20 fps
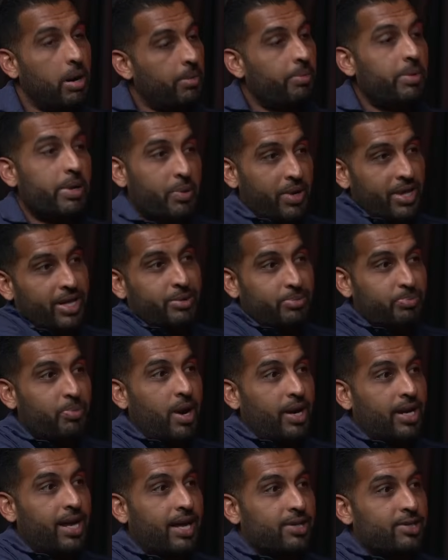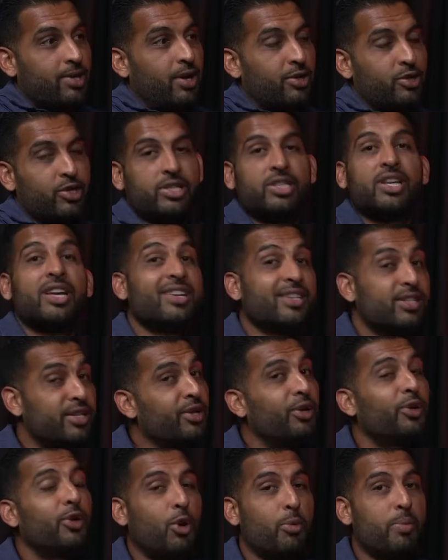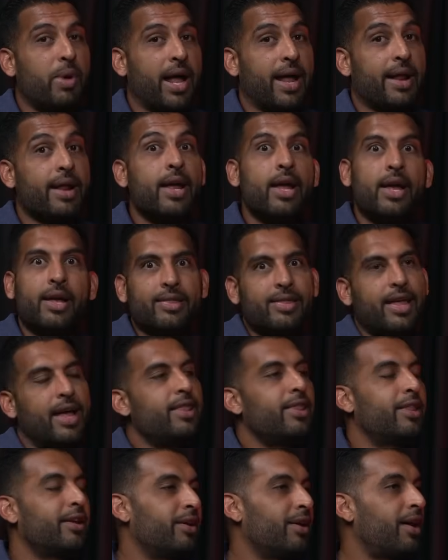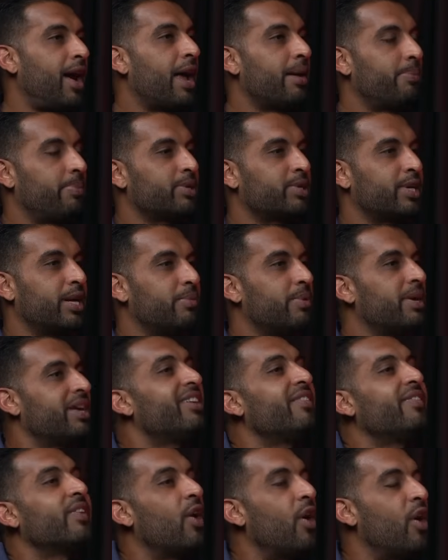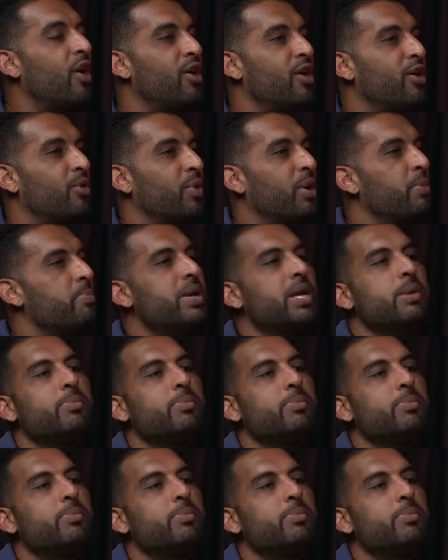Probably when this podcast launches, still don't buy it. Then the hype is going to be even harder, where